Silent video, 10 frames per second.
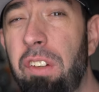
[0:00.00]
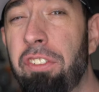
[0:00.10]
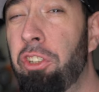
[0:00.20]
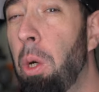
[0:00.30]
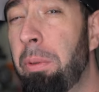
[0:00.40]
of
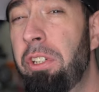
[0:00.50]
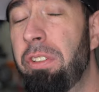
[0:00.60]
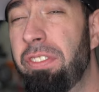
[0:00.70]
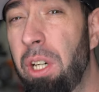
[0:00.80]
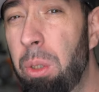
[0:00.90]
Sculpt
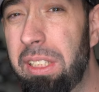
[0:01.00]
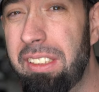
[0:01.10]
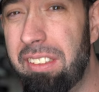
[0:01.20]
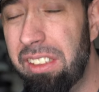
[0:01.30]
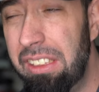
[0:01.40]
Nouveau
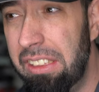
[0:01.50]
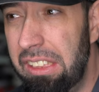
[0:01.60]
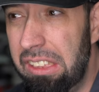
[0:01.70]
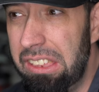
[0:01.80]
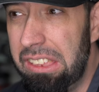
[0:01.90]

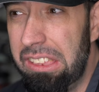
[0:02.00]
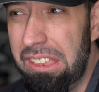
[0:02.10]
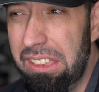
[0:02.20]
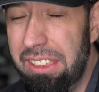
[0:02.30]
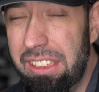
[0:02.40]

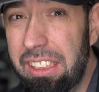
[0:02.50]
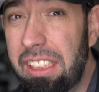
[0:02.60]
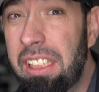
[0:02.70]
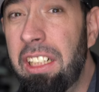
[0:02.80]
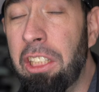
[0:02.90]
is
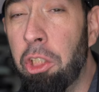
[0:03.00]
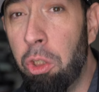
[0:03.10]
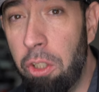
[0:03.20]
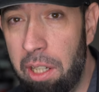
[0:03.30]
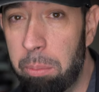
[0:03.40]
an
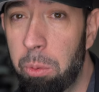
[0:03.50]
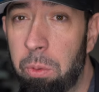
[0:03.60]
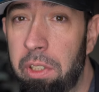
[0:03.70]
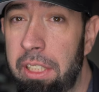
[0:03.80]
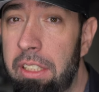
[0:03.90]
incredible
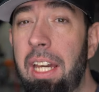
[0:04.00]
one.